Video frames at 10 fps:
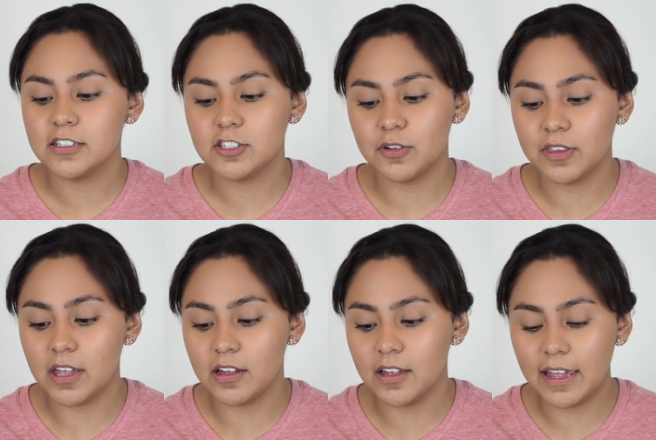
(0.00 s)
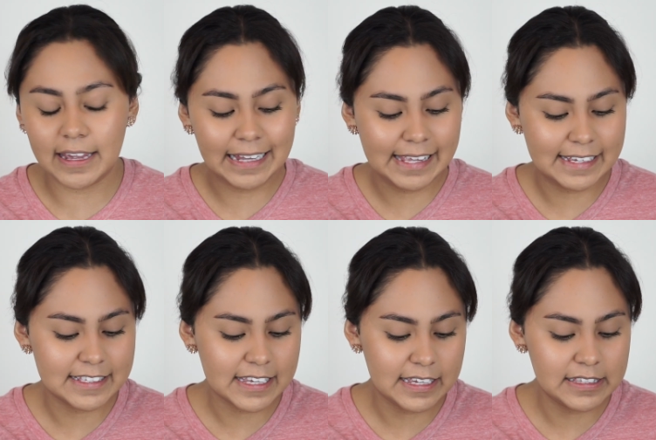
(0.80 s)
so the
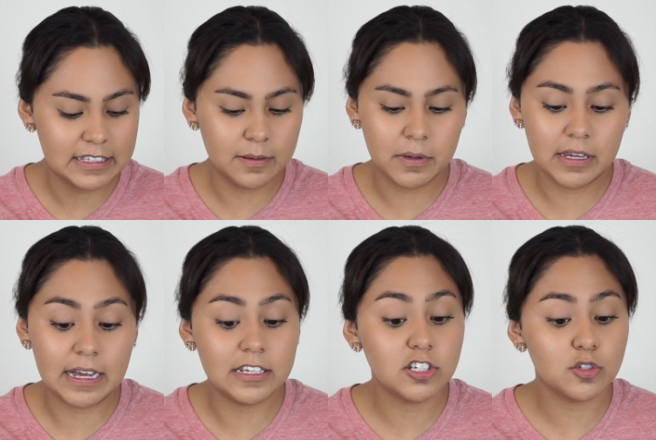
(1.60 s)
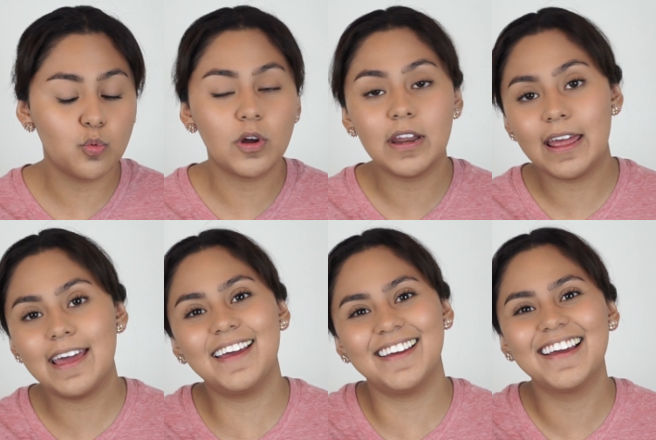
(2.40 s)
aliens can see me. I just want it
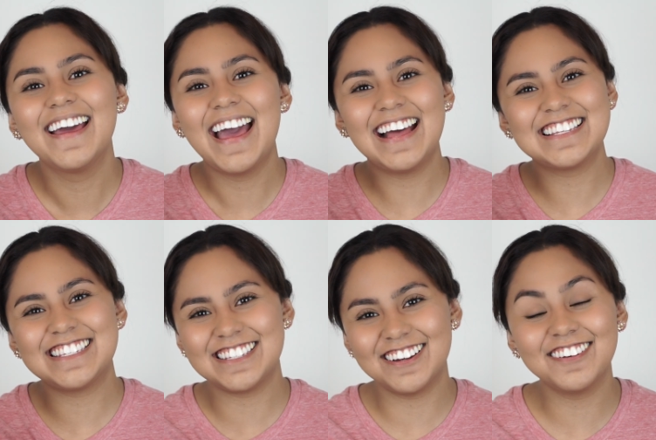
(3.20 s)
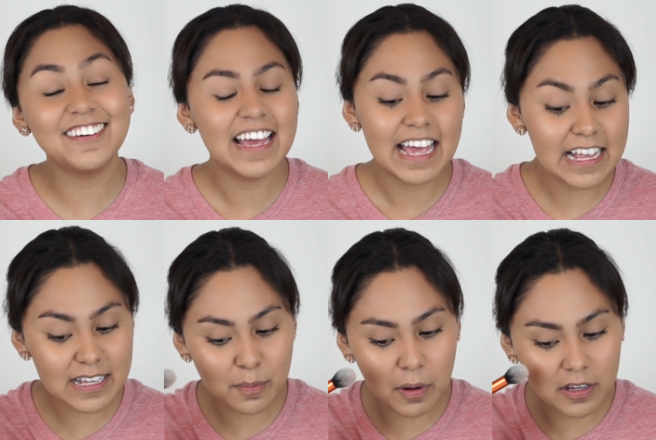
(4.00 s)
as subtle as
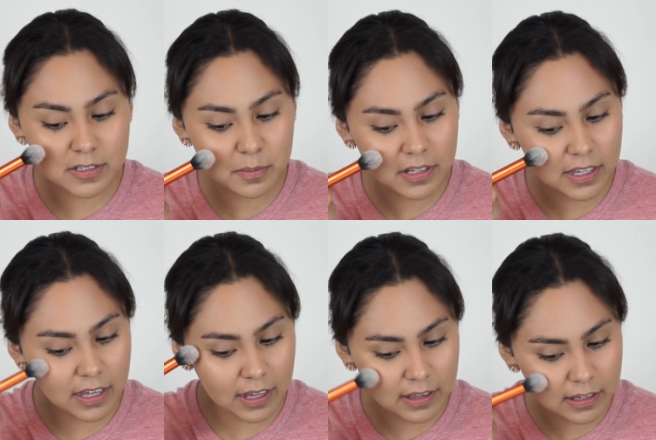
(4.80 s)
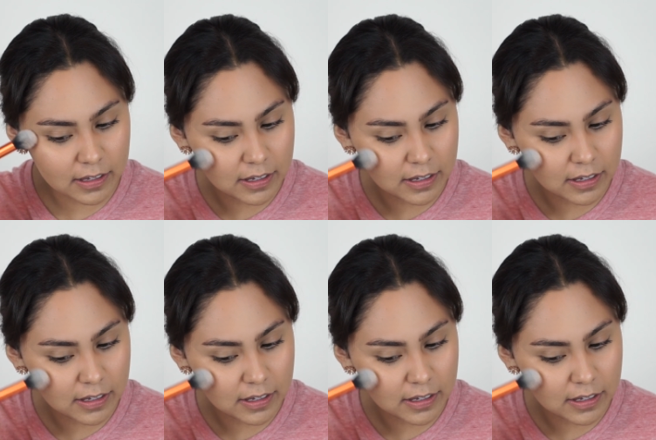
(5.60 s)
I possibly can.